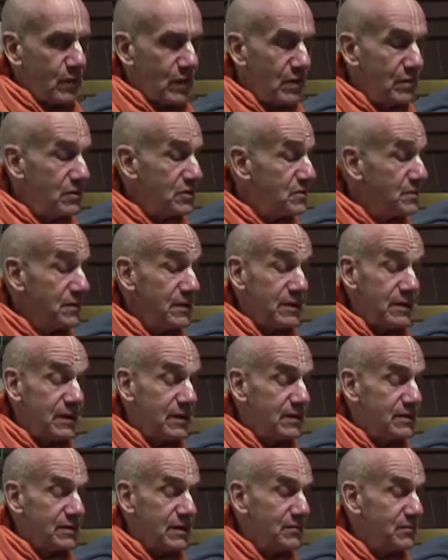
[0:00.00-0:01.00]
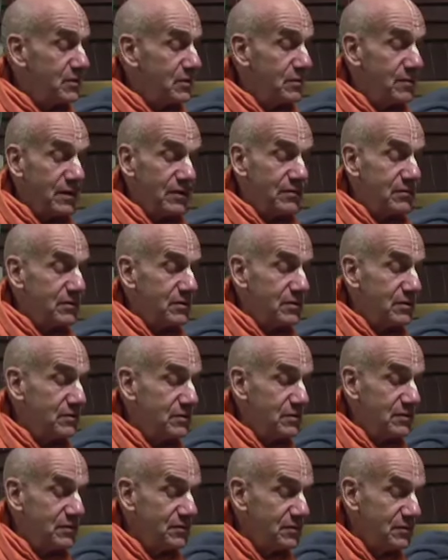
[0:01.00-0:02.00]
he was speaking something about Krishna. It
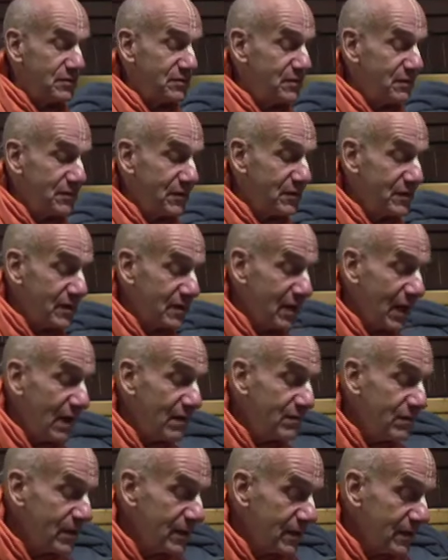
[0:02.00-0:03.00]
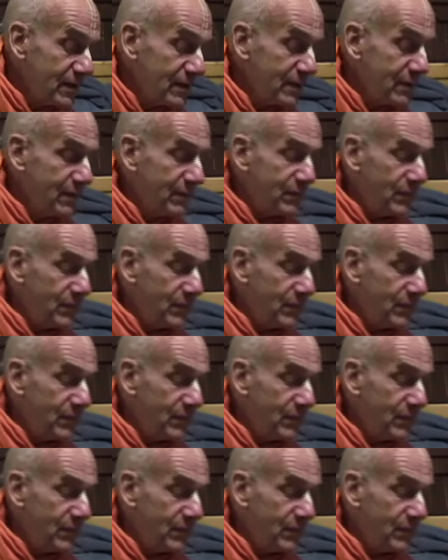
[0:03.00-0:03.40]
was very enlivening.